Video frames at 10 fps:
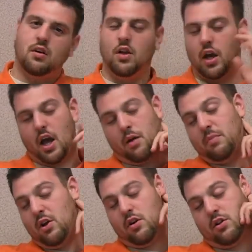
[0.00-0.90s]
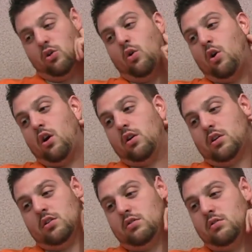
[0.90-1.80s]
Like I can meet her at the door
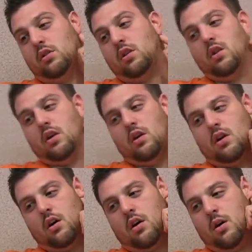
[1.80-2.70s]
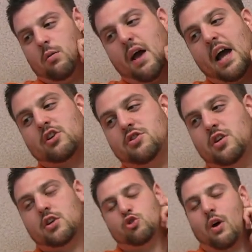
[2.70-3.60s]
because um, actually she
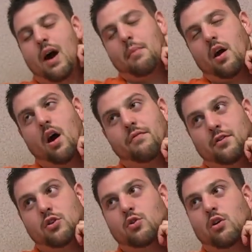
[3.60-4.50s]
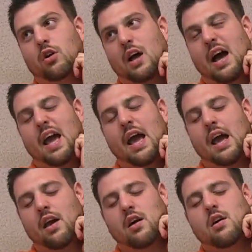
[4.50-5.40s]
can drop me off at the door. I
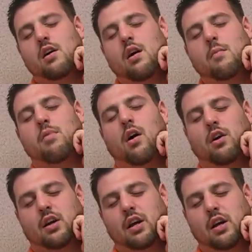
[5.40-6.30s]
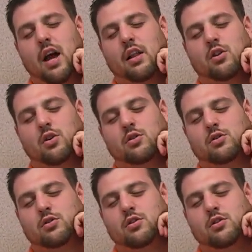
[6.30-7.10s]
hate parking at those.